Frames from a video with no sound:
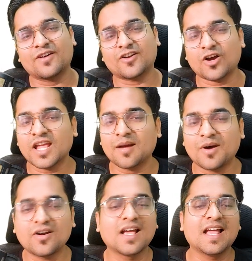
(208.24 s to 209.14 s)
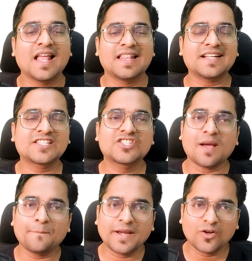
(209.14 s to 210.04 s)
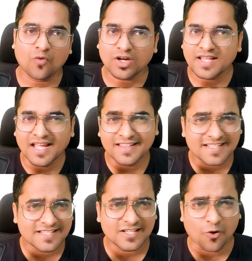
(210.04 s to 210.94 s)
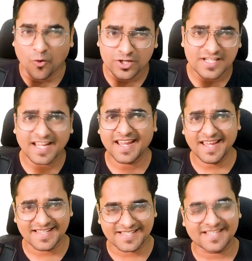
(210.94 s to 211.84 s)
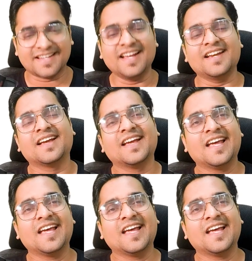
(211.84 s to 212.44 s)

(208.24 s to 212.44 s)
talking about, let's jump into what the hell this hosting is, right?